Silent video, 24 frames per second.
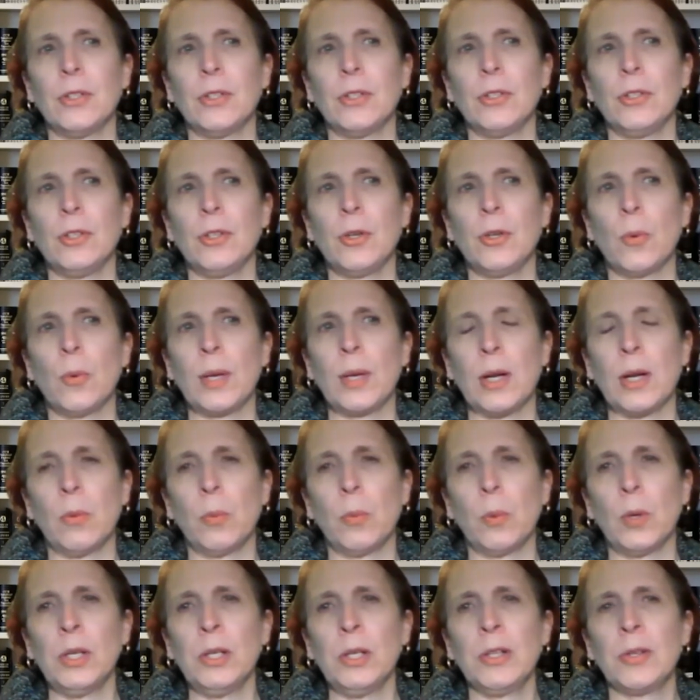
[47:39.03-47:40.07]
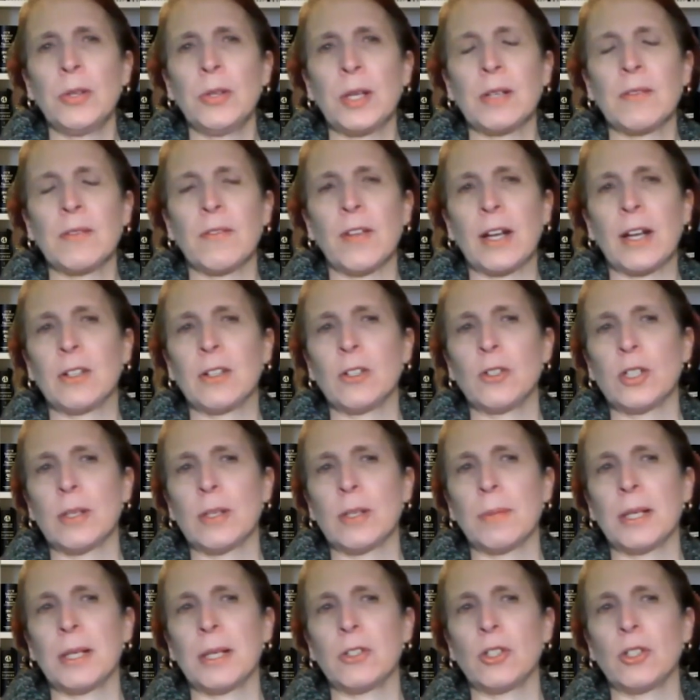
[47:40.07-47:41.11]
You know, one of the advantages
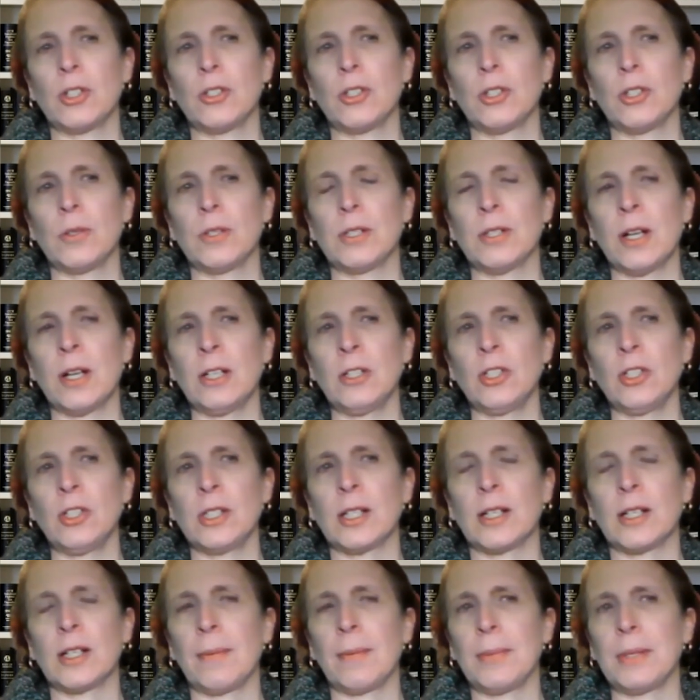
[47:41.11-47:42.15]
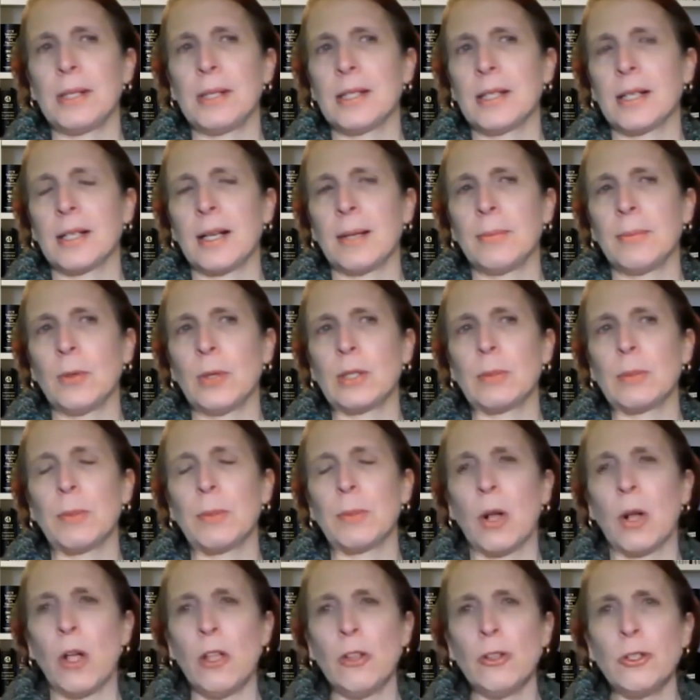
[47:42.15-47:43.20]
of being GGU is not just the companies that come to us, but
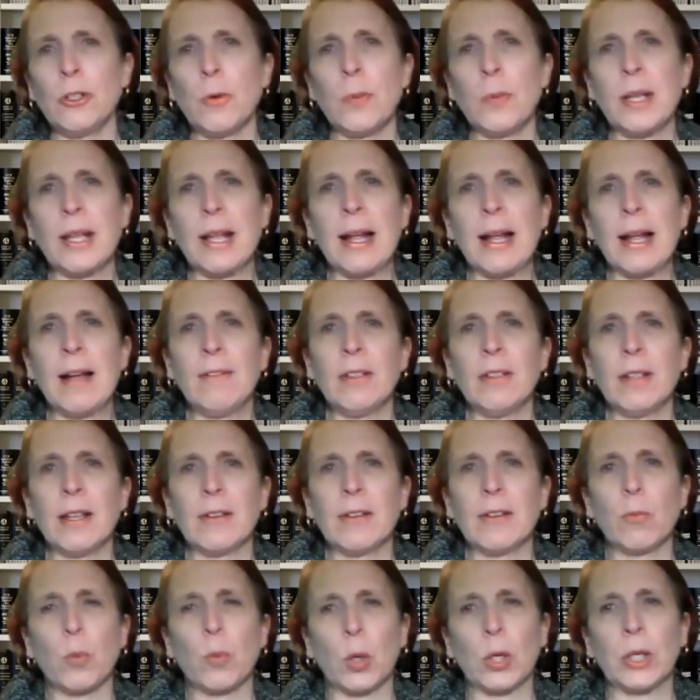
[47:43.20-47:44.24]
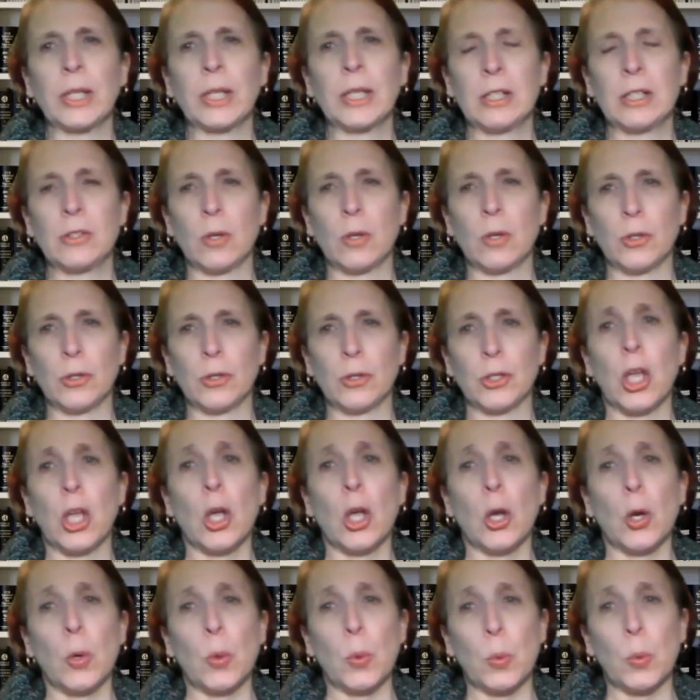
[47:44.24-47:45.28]
also we have a lot of working adults
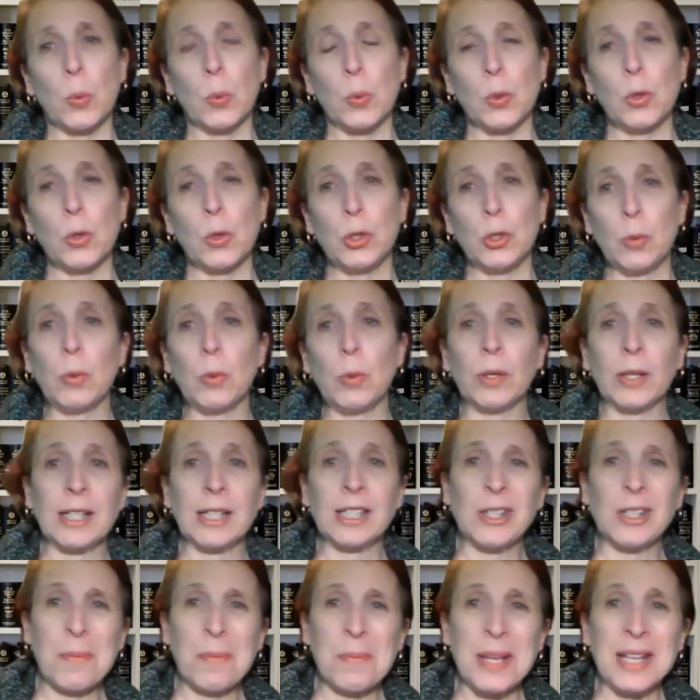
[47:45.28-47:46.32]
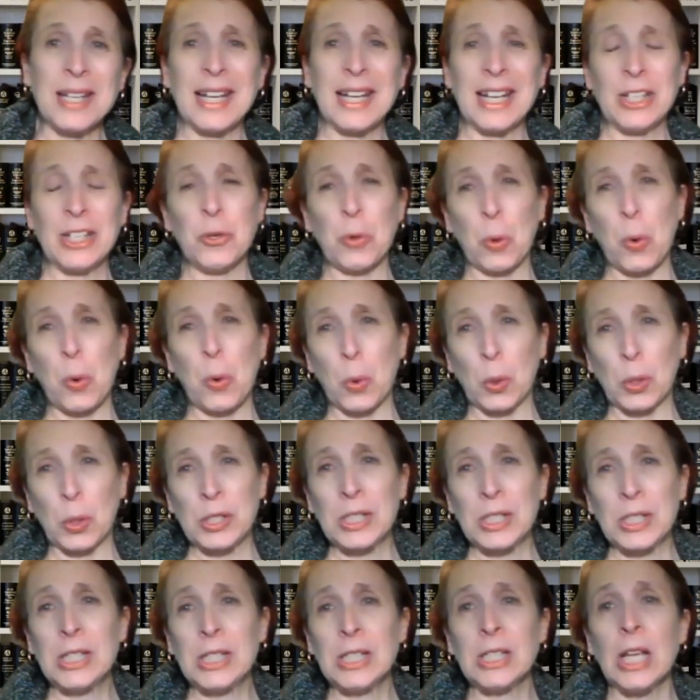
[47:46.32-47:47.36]
who you will get to meet in your
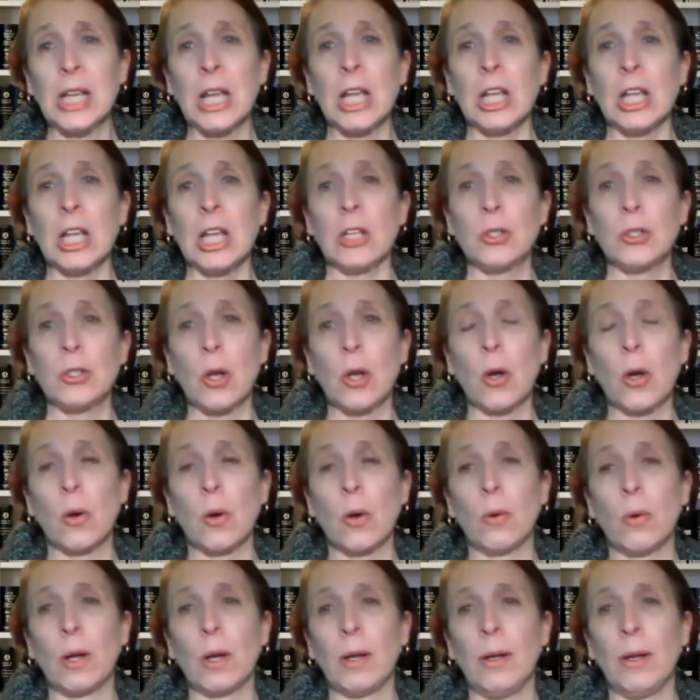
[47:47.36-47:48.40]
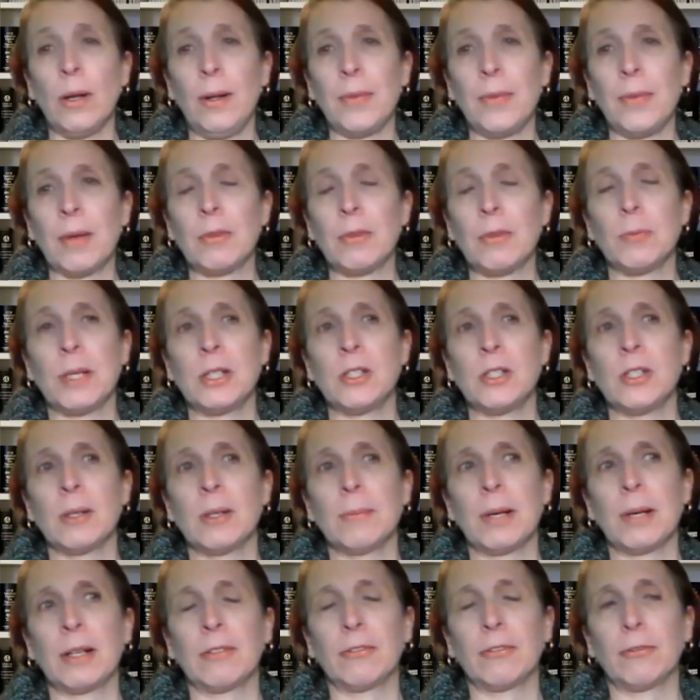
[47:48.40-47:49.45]
courses. So I was mentioning
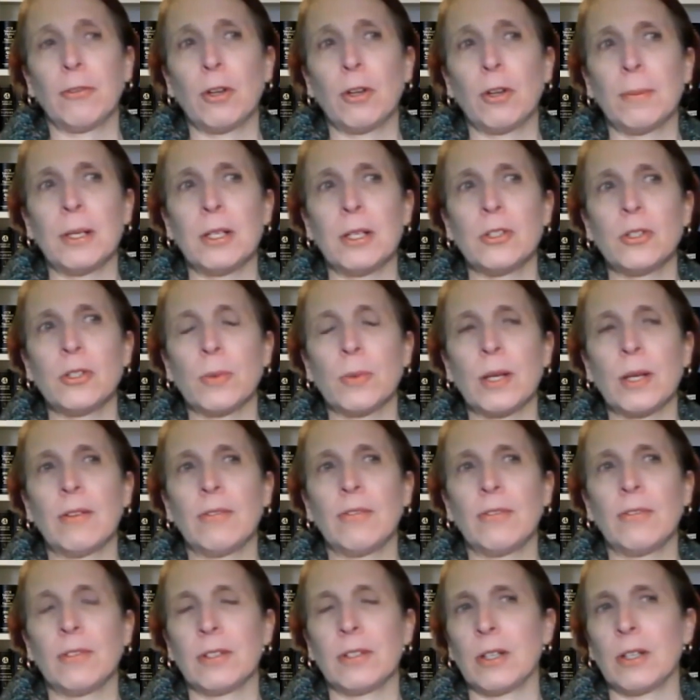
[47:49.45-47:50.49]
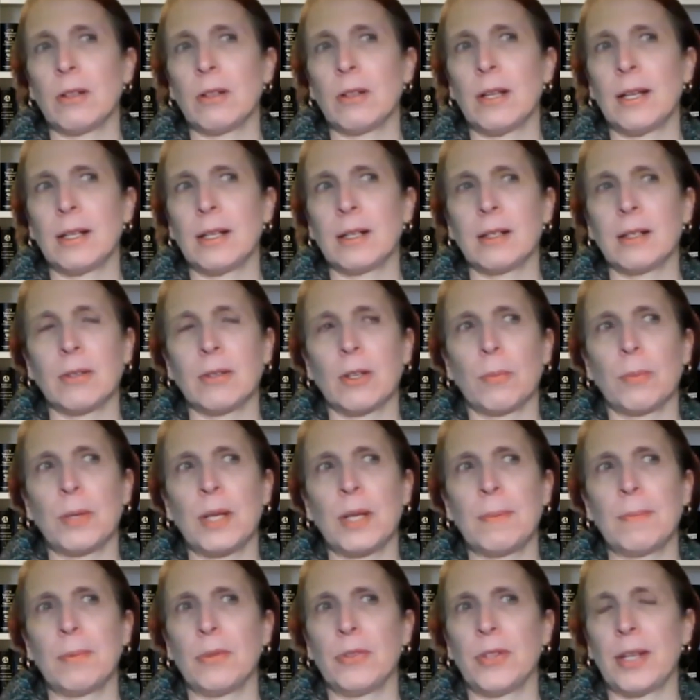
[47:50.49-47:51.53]
biopharma. So we have, you know, a lot of, you know,
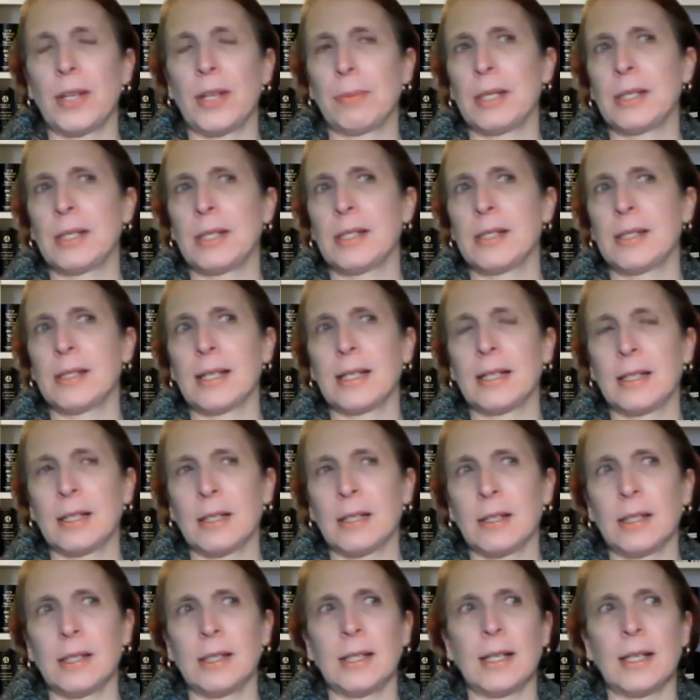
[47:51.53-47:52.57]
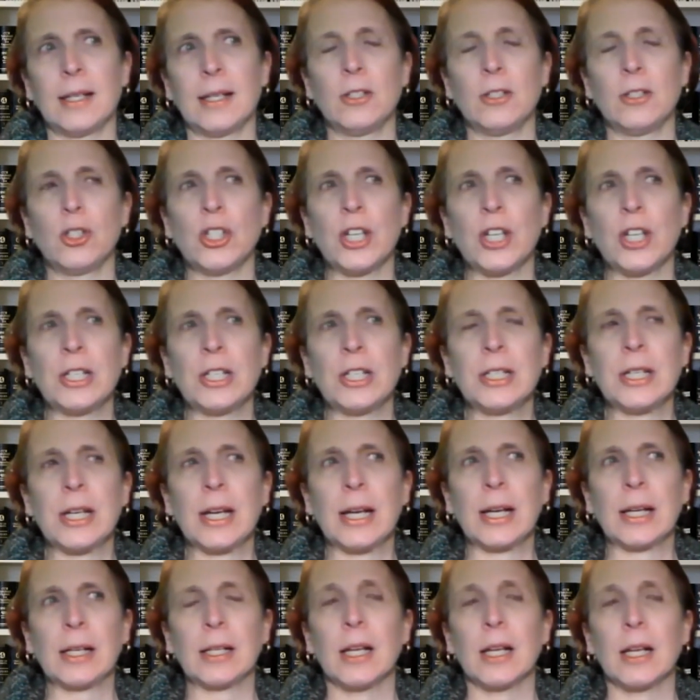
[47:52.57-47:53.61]
people at places like Gilead and
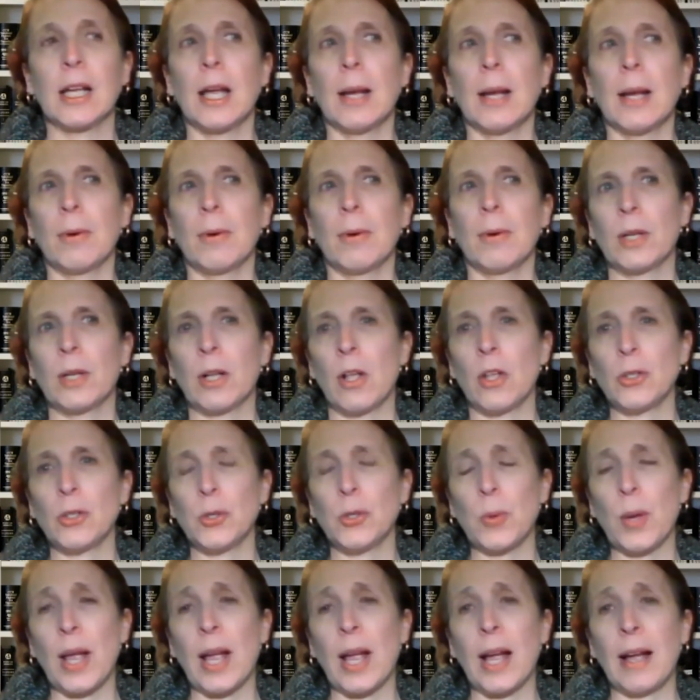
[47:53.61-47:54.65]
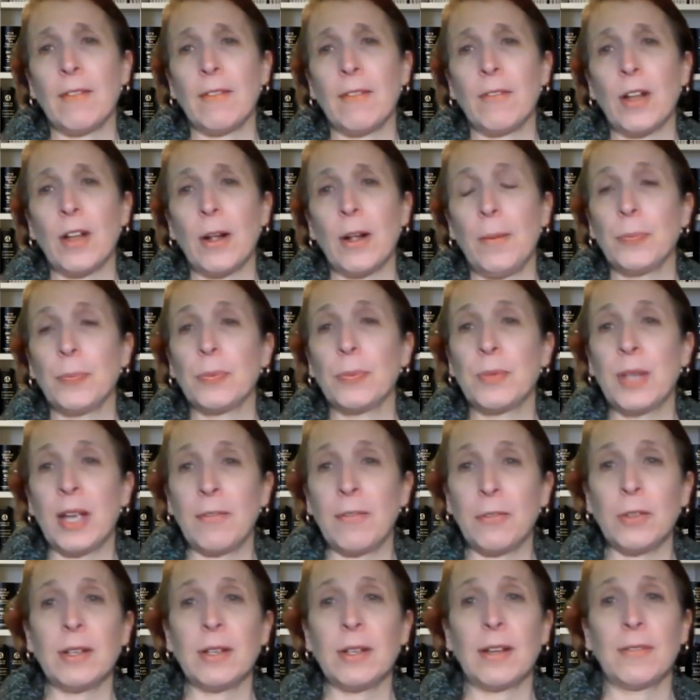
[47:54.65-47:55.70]
Genentech, but we also have
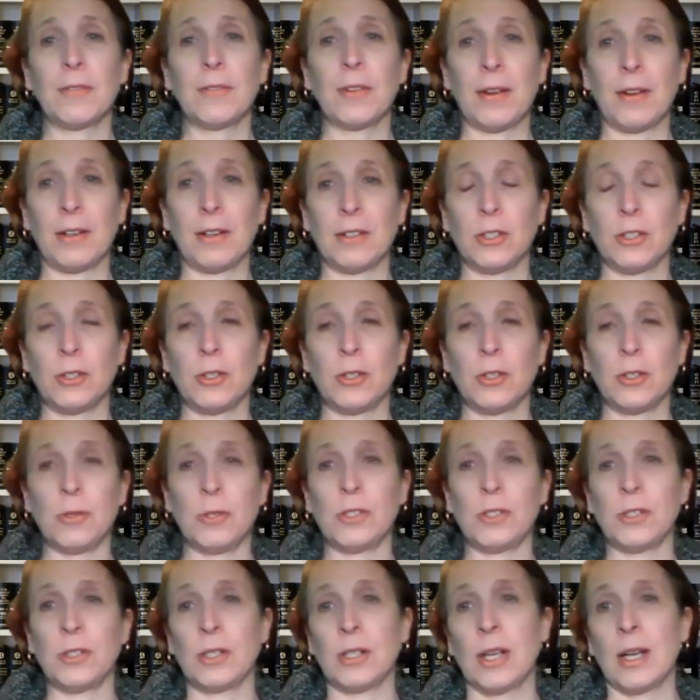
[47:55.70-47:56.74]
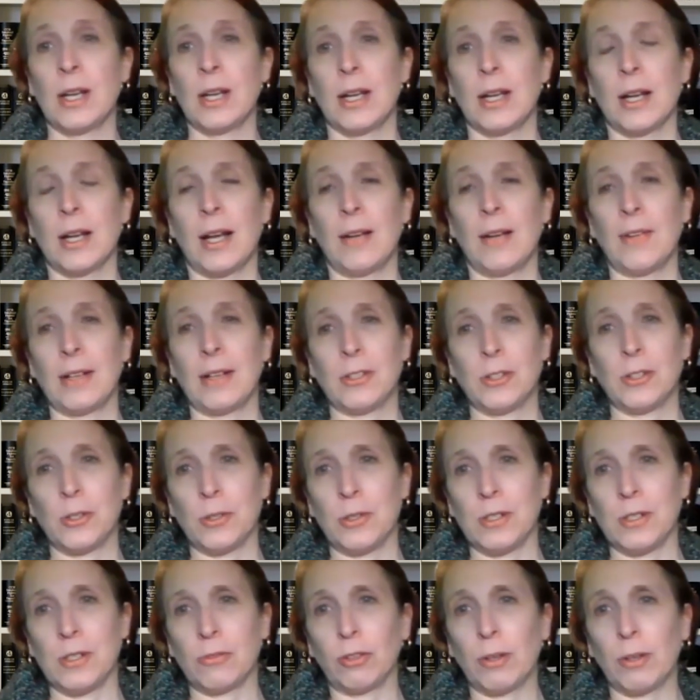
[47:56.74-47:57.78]
I've had students
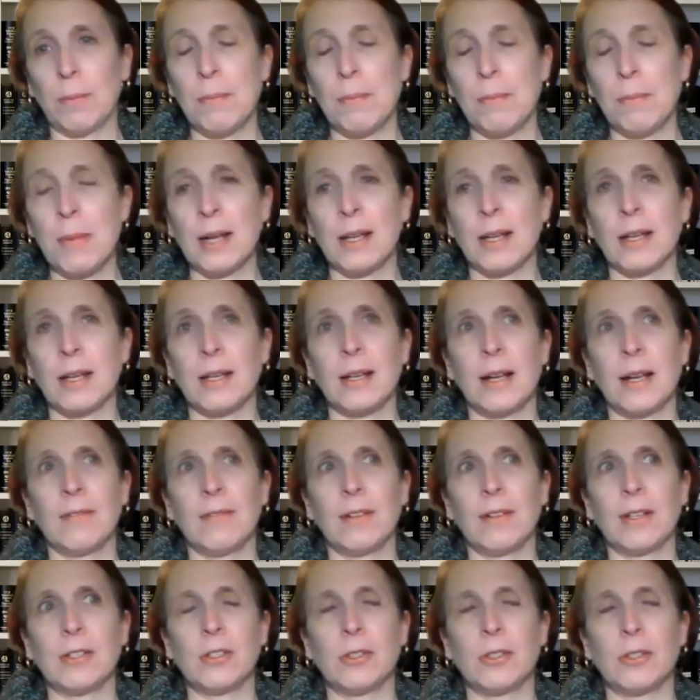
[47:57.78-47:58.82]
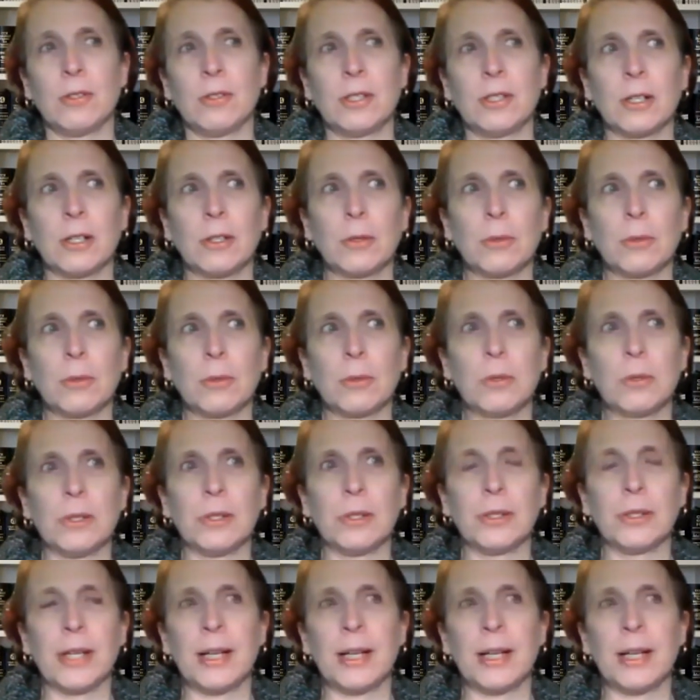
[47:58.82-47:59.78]
from Meta, and I've had students at Google.